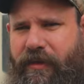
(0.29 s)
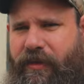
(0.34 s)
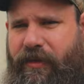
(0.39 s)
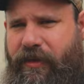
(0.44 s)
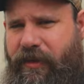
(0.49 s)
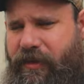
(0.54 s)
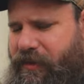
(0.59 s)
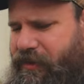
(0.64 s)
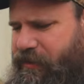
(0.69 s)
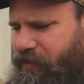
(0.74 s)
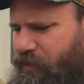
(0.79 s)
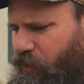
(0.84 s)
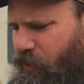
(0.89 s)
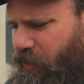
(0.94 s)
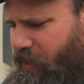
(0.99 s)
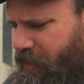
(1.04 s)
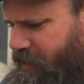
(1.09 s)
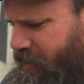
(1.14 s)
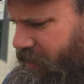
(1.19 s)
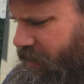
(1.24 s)
Good
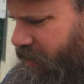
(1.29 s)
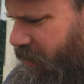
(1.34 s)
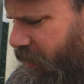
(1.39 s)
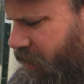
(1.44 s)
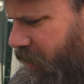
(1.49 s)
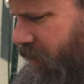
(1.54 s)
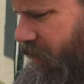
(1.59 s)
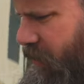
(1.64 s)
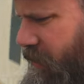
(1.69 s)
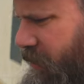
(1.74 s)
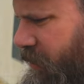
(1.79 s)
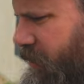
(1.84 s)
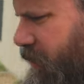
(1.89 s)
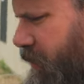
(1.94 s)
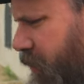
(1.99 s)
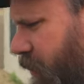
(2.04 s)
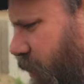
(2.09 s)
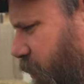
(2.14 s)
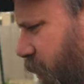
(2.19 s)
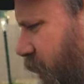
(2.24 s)
morning.
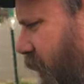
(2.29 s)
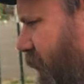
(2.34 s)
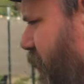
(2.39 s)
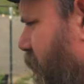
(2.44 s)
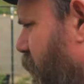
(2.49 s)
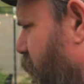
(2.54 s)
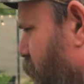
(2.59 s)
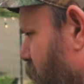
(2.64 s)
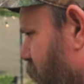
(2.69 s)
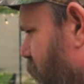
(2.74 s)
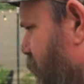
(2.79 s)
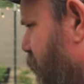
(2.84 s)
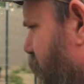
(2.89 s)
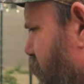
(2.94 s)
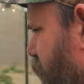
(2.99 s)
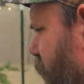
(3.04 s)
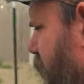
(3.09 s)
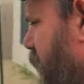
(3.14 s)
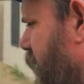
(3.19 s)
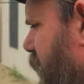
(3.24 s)
Hope you're having a
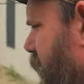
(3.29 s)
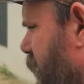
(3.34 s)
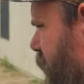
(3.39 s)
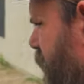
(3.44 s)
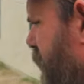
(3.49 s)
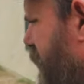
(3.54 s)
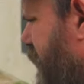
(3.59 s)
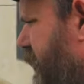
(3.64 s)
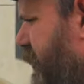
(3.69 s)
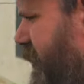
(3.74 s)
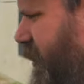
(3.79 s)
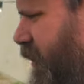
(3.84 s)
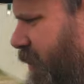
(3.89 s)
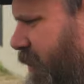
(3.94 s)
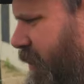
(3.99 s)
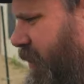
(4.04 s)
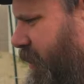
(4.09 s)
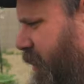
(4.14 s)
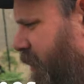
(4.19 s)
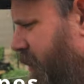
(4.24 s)
wonderful weekend.
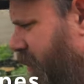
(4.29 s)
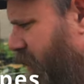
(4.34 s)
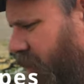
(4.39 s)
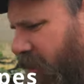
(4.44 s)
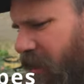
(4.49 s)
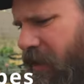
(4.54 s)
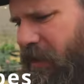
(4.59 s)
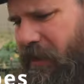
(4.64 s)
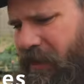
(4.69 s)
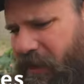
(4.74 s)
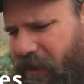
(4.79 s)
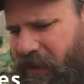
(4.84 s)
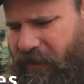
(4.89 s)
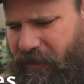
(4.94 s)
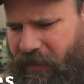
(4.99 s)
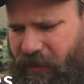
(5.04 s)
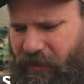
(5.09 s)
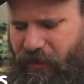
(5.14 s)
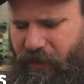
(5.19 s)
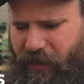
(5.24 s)

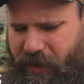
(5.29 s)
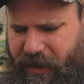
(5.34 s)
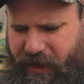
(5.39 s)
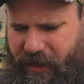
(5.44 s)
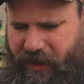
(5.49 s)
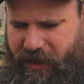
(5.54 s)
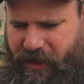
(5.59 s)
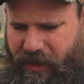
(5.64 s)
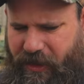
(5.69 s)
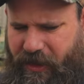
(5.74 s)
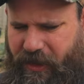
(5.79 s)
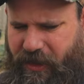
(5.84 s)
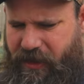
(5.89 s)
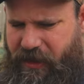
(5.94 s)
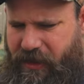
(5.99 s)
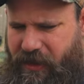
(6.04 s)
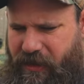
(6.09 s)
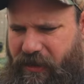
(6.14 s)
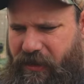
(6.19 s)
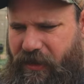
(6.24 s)
So we
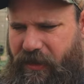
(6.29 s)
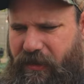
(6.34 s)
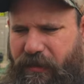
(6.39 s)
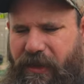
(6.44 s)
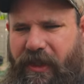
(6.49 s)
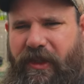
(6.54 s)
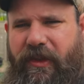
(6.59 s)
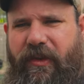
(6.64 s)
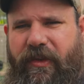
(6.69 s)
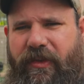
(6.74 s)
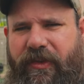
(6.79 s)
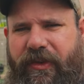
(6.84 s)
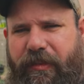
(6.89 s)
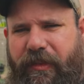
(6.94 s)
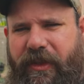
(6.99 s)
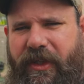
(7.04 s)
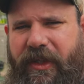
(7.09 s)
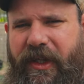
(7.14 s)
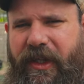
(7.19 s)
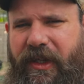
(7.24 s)
are going to be doing
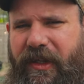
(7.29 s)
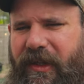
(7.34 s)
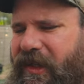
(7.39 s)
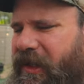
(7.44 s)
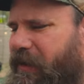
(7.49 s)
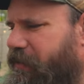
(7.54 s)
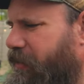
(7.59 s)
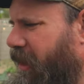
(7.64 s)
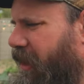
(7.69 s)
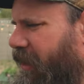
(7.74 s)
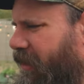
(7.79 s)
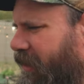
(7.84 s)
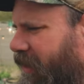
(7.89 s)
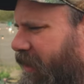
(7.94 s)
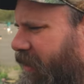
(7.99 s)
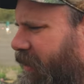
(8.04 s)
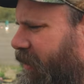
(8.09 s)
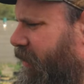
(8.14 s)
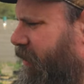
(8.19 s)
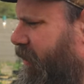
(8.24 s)
some cleaning up out
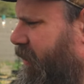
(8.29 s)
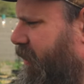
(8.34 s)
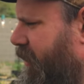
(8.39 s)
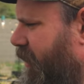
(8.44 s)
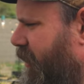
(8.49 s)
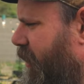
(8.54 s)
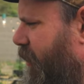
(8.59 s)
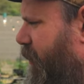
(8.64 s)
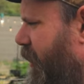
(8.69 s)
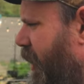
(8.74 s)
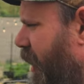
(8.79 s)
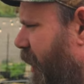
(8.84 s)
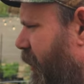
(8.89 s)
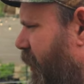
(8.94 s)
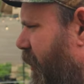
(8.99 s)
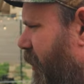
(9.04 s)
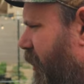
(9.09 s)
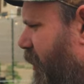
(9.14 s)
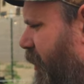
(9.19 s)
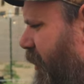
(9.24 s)
here in the
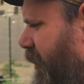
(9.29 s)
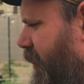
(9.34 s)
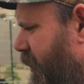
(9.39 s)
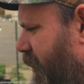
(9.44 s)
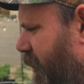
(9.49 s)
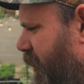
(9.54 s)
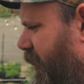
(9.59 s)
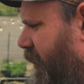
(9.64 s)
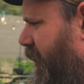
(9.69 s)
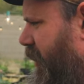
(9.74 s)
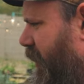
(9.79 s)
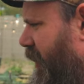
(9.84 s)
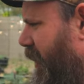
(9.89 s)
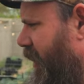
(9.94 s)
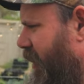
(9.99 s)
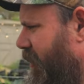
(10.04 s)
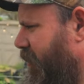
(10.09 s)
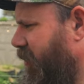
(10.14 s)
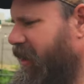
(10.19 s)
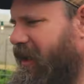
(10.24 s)
backyard.
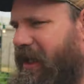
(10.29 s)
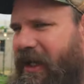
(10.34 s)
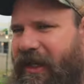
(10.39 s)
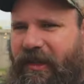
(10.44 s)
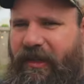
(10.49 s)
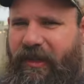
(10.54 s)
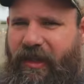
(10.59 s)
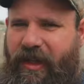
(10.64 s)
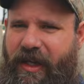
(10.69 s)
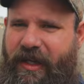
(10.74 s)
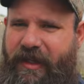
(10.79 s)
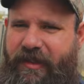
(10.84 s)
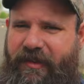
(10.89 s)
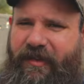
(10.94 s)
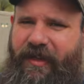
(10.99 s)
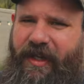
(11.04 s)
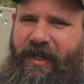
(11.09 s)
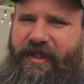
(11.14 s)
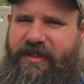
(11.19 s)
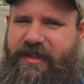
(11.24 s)
Uh, we got a lot of
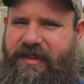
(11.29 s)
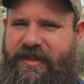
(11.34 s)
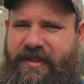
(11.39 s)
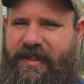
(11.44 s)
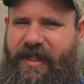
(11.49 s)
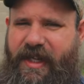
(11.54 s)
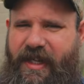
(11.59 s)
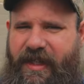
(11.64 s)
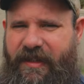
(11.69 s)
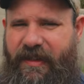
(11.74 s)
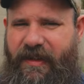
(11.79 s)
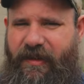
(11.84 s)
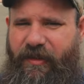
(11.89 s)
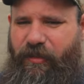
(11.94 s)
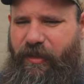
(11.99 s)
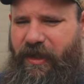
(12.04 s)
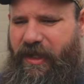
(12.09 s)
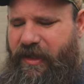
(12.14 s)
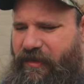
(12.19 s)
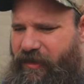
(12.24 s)
sections that the
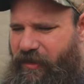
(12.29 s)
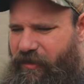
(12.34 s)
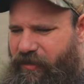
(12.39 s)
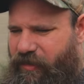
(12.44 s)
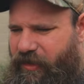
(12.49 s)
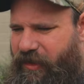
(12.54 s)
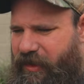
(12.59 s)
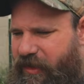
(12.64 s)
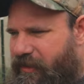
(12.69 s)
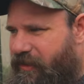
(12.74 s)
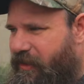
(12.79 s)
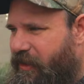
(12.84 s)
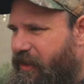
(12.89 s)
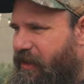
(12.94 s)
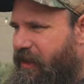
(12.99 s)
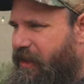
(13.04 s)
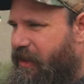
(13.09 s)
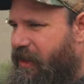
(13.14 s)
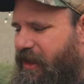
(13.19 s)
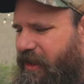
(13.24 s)
weeds are really
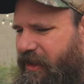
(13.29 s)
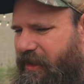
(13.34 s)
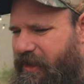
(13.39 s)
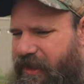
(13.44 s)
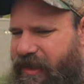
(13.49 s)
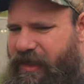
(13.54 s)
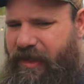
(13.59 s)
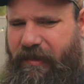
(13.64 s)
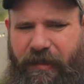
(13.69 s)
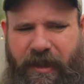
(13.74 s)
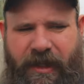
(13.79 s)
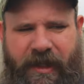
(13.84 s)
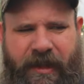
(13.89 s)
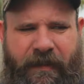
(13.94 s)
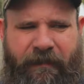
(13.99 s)
starting to kick up.